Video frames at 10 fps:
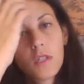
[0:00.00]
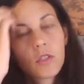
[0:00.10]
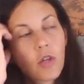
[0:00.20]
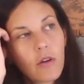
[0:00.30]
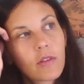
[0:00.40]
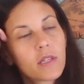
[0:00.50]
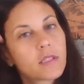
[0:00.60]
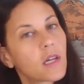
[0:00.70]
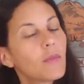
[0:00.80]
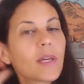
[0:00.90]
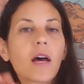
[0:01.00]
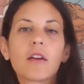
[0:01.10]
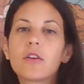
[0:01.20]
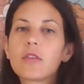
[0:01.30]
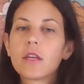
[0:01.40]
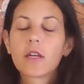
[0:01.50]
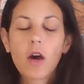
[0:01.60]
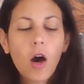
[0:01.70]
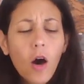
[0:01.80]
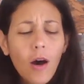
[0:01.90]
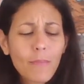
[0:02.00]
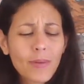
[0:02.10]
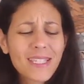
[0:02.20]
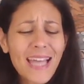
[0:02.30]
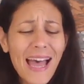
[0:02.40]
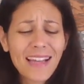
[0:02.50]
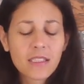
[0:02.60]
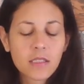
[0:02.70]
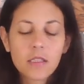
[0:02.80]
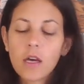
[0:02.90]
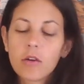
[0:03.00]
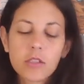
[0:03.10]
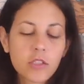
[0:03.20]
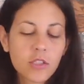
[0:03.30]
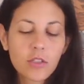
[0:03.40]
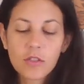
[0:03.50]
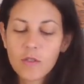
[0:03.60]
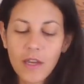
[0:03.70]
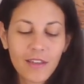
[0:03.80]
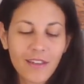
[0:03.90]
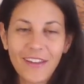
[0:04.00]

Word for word: So everything is coming out, and you think, oh, I'm possessed. No, it's just your psyche.